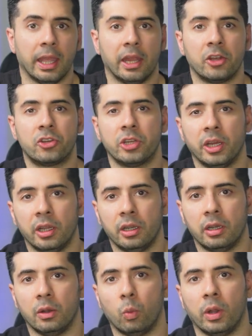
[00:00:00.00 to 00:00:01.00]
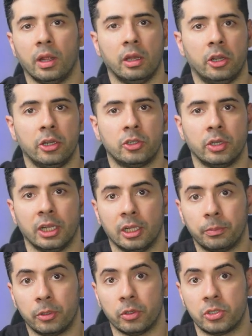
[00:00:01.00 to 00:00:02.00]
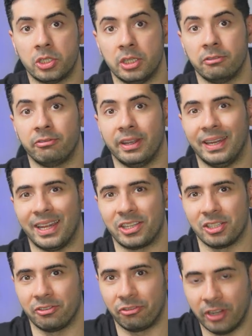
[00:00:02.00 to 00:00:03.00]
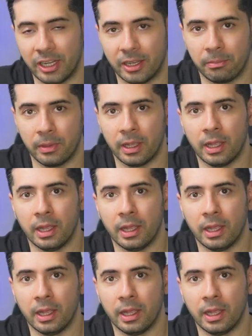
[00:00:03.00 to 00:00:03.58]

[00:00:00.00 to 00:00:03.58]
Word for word: and share what I learned to help you achieve financial freedom,